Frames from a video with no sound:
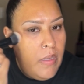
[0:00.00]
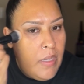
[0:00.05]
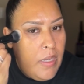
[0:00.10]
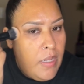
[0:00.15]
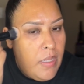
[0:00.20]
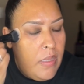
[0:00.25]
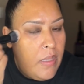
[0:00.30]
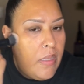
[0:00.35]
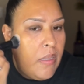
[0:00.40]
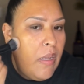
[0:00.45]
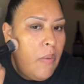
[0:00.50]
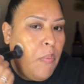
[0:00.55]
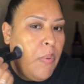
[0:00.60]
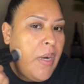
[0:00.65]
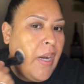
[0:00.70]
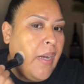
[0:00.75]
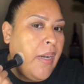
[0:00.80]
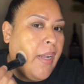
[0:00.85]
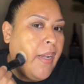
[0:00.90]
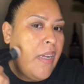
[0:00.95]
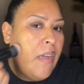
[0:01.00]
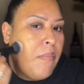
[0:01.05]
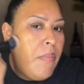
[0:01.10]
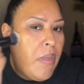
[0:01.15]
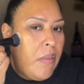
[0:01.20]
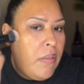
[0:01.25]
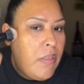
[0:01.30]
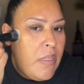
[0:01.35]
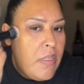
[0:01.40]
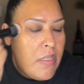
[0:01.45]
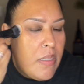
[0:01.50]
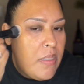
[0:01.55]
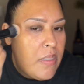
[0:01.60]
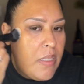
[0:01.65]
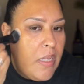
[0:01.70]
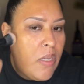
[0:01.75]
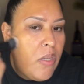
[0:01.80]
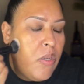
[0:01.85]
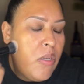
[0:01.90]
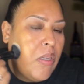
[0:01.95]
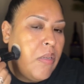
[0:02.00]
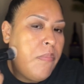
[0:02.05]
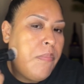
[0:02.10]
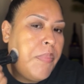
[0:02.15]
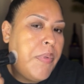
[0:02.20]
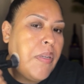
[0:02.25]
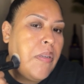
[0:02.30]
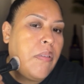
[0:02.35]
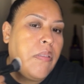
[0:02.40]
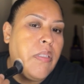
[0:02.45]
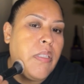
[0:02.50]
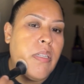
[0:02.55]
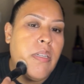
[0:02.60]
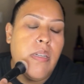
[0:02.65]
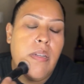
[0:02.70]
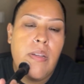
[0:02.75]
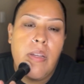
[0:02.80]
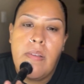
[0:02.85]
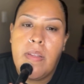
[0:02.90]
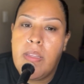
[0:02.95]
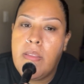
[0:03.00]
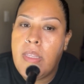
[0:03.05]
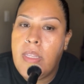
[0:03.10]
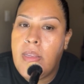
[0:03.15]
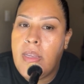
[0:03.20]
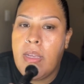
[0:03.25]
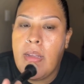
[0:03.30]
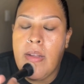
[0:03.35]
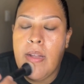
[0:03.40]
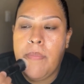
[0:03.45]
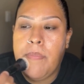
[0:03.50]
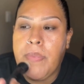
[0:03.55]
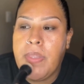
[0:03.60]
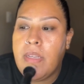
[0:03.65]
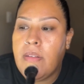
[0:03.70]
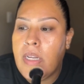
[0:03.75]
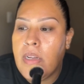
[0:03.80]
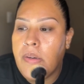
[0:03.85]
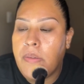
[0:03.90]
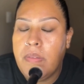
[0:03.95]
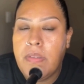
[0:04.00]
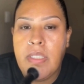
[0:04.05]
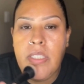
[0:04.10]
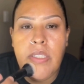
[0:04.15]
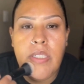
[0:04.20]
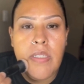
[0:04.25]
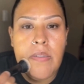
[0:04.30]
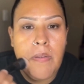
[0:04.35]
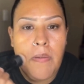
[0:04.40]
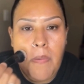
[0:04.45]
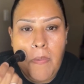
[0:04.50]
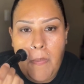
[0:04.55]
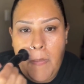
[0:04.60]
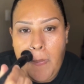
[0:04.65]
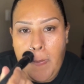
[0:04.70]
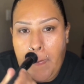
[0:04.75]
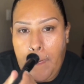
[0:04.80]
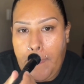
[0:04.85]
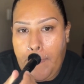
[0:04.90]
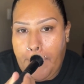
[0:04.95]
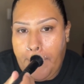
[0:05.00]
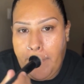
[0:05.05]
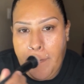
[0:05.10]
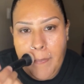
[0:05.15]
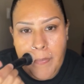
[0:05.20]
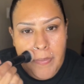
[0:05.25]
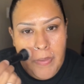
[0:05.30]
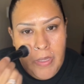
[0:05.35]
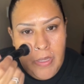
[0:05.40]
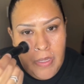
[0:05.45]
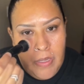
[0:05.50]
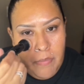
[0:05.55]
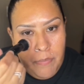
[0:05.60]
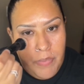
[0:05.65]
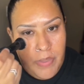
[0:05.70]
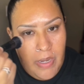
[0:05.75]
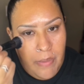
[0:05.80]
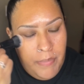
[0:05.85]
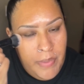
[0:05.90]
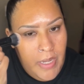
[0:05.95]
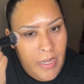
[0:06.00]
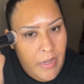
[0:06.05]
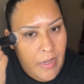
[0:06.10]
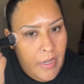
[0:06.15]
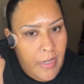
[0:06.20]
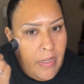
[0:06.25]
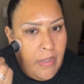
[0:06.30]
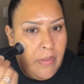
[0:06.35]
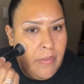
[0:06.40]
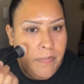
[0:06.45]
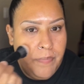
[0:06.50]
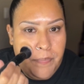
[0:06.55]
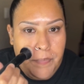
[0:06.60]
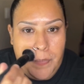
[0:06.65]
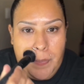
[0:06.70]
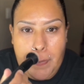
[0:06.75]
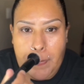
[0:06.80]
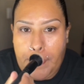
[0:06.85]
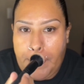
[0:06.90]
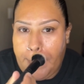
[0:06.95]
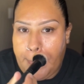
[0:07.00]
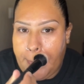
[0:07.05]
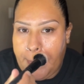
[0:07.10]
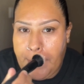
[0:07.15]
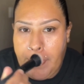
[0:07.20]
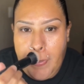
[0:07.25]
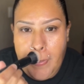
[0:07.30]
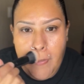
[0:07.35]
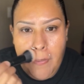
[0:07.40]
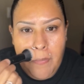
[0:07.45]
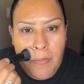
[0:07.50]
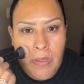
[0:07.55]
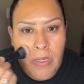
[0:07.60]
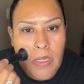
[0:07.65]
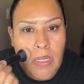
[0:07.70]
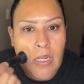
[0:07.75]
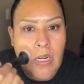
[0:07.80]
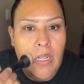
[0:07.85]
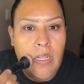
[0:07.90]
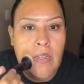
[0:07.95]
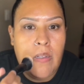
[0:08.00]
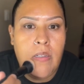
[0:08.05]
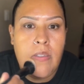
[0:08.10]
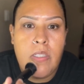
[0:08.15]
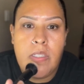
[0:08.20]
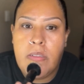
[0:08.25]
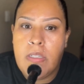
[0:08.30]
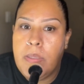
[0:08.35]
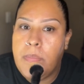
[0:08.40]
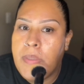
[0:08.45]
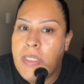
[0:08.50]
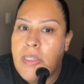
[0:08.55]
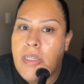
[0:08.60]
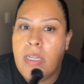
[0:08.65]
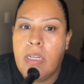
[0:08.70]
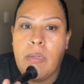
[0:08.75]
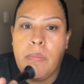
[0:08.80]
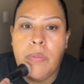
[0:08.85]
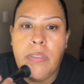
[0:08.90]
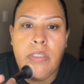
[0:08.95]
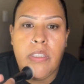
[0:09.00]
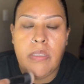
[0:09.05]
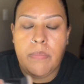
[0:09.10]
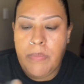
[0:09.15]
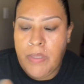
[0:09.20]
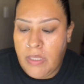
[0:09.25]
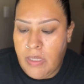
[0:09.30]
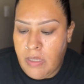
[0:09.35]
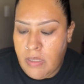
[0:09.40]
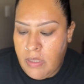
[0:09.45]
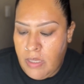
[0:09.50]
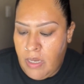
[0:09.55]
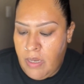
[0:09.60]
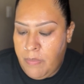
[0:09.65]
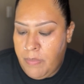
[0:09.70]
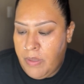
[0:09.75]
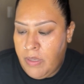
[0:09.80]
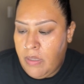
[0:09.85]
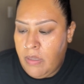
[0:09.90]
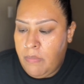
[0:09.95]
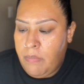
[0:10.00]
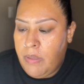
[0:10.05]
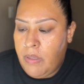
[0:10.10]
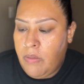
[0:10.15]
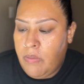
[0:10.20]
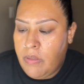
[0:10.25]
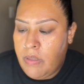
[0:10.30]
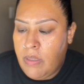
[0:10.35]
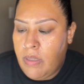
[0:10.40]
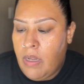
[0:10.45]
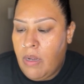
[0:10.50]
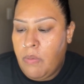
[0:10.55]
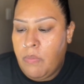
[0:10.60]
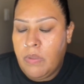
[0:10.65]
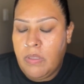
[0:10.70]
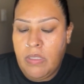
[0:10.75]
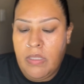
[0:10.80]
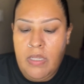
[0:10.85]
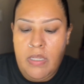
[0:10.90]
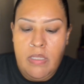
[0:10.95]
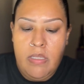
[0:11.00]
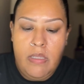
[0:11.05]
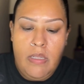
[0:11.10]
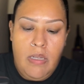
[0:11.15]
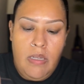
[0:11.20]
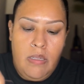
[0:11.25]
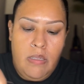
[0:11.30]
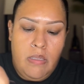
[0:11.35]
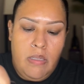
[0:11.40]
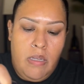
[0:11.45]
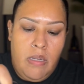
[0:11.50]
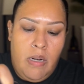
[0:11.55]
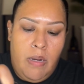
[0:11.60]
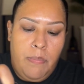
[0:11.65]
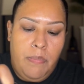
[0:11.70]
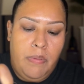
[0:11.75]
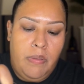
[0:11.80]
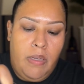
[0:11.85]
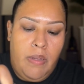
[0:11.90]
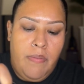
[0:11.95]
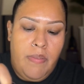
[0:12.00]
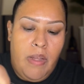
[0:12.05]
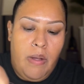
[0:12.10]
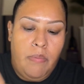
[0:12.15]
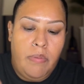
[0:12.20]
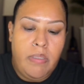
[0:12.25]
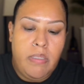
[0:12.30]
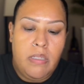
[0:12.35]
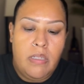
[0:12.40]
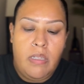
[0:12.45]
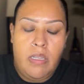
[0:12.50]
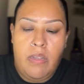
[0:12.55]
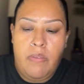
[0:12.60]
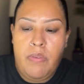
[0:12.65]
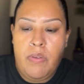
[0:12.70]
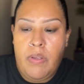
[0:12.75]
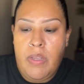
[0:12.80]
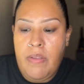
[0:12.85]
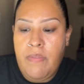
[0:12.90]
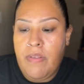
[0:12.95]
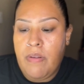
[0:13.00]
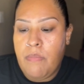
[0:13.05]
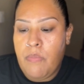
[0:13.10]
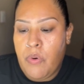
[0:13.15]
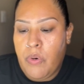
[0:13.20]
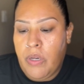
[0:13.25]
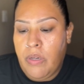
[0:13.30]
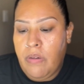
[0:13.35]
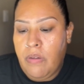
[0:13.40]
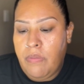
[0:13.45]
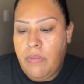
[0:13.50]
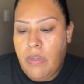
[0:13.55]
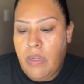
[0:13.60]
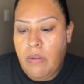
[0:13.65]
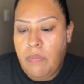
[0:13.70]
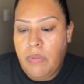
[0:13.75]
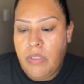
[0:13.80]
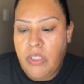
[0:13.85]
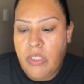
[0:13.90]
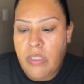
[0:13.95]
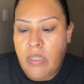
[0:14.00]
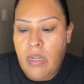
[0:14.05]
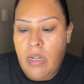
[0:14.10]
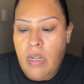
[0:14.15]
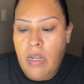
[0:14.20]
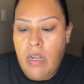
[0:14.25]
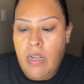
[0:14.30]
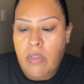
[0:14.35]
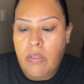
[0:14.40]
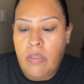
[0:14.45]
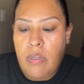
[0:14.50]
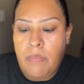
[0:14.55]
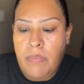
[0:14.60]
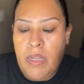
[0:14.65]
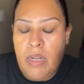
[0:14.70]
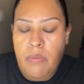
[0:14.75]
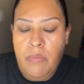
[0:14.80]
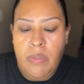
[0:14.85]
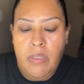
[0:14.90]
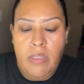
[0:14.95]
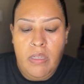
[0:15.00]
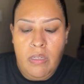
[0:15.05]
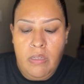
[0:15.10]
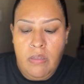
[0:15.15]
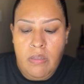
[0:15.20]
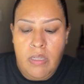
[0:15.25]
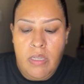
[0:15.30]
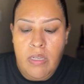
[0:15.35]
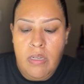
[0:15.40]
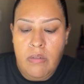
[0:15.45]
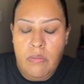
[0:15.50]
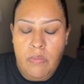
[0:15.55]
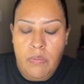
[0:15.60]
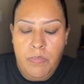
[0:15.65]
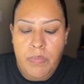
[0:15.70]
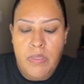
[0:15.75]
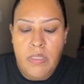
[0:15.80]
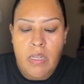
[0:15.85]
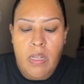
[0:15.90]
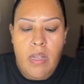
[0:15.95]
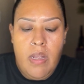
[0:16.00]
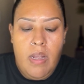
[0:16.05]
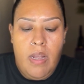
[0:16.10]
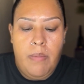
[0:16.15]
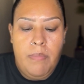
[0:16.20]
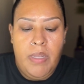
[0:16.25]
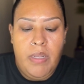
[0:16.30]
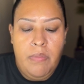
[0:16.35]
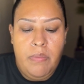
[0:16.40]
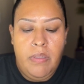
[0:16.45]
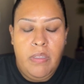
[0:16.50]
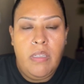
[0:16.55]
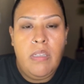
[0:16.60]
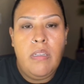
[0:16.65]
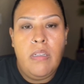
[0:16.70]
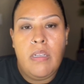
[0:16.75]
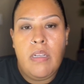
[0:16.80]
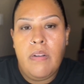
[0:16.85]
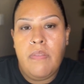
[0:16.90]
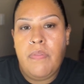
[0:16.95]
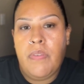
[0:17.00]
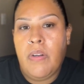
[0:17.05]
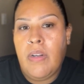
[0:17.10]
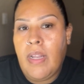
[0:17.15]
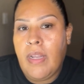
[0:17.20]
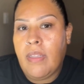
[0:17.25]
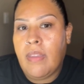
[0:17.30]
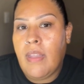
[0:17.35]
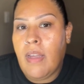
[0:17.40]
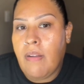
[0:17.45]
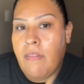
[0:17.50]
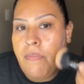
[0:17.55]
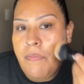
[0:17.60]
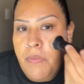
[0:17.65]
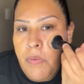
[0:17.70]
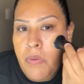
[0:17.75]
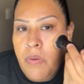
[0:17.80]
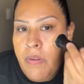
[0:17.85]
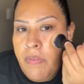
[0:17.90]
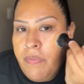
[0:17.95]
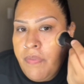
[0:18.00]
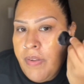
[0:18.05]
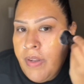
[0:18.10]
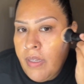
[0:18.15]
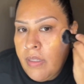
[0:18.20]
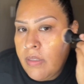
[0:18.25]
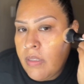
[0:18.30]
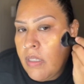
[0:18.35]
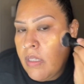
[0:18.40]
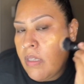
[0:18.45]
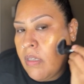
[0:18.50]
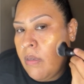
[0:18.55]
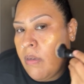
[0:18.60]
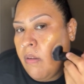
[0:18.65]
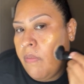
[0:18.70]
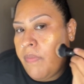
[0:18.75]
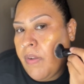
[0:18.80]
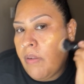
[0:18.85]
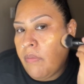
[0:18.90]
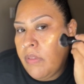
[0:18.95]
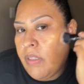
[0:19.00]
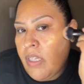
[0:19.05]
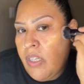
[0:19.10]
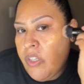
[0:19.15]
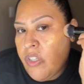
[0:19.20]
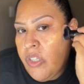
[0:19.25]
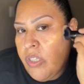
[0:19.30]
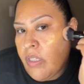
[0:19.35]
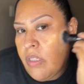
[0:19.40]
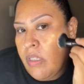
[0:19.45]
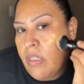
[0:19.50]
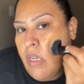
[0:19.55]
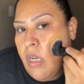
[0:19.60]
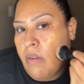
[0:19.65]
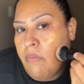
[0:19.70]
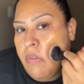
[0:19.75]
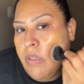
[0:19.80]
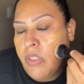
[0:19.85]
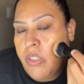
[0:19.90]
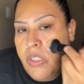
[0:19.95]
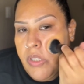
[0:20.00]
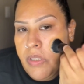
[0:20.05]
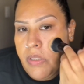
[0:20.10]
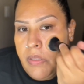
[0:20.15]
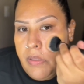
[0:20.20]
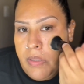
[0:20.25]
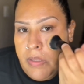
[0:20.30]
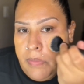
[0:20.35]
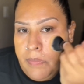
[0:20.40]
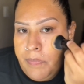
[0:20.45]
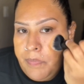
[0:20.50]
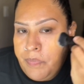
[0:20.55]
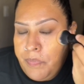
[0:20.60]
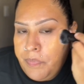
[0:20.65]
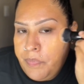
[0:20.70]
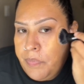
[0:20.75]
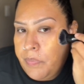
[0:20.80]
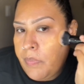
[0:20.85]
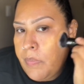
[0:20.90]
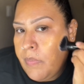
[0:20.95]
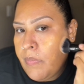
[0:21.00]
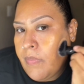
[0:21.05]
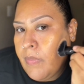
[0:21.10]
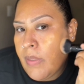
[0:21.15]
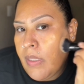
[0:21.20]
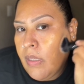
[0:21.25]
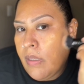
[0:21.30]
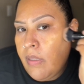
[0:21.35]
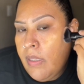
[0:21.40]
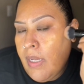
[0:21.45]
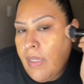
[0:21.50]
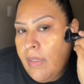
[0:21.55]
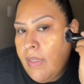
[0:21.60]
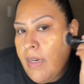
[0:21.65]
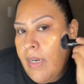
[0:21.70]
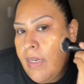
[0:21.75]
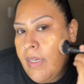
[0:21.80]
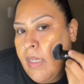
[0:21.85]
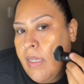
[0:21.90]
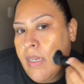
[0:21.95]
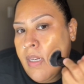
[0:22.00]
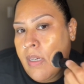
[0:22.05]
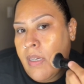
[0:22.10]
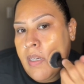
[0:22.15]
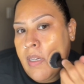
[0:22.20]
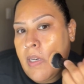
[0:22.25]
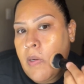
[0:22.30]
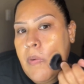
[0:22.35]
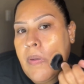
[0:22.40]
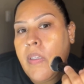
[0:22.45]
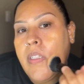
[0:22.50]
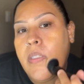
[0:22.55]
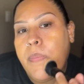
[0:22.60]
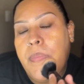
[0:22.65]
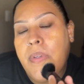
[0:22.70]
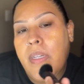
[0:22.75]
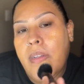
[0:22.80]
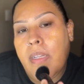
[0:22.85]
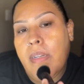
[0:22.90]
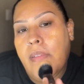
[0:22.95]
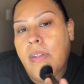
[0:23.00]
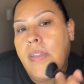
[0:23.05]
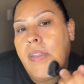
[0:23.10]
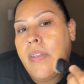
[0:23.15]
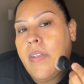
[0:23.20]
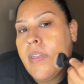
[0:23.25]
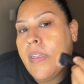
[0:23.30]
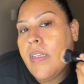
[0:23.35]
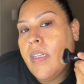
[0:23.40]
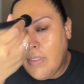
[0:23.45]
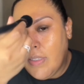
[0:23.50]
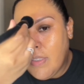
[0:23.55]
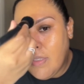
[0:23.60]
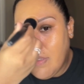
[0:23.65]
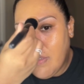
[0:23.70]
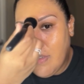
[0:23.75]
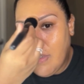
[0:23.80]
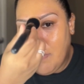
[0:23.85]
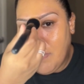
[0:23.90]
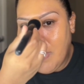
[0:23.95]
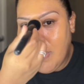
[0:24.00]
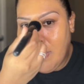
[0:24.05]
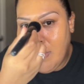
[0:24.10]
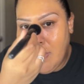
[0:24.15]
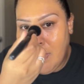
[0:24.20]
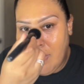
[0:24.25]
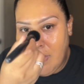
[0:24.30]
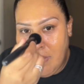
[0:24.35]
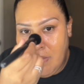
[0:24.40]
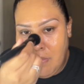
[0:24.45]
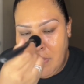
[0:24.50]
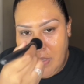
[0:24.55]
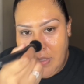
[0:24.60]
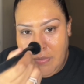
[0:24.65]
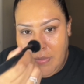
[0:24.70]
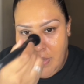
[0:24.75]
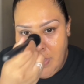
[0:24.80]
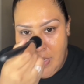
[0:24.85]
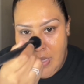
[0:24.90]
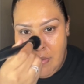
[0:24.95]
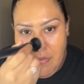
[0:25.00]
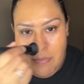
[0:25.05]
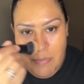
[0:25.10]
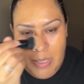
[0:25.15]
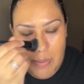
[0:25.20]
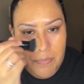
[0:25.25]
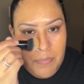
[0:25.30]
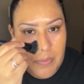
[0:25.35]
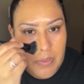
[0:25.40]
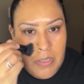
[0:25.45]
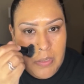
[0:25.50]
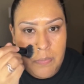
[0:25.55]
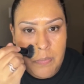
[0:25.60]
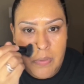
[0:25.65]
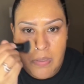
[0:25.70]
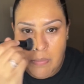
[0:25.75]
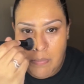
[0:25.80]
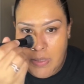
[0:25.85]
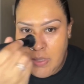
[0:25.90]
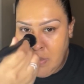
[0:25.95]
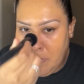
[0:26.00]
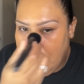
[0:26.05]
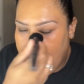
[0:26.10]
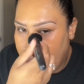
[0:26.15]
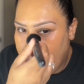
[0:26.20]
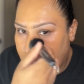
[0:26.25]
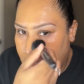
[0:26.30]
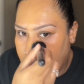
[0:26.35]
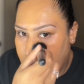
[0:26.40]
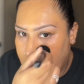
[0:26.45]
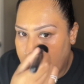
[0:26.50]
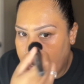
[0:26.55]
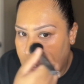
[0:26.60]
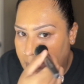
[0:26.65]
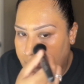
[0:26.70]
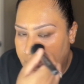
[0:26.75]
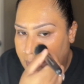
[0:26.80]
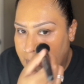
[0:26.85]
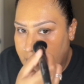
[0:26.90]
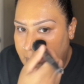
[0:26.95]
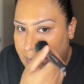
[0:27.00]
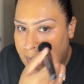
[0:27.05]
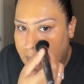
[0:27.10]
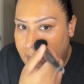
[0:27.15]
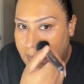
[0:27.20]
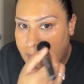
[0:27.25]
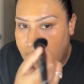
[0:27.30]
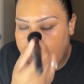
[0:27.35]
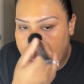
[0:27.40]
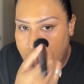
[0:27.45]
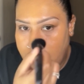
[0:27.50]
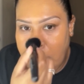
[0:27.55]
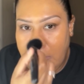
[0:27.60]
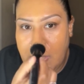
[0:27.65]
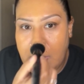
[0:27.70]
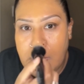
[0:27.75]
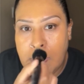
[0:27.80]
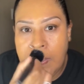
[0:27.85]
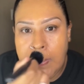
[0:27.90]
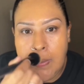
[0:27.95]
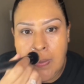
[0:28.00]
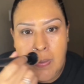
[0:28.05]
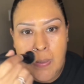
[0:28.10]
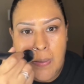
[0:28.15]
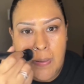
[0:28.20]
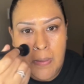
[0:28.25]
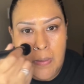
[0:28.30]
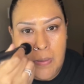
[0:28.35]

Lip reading: And what I like about this is that you could build the coverage. And but I'm not like, I don't want to get like extremely coverage because I'm gonna be using that one size thing, and I believe that one's gonna give me even more of a coverage. So I'm not really looking. Oops, I'm not really looking for like that full effect foundation coverage. Not that I need it anyways, but so I'm gonna, whatever I have in my brush, pretty much I'm just gonna tap into my nose like that.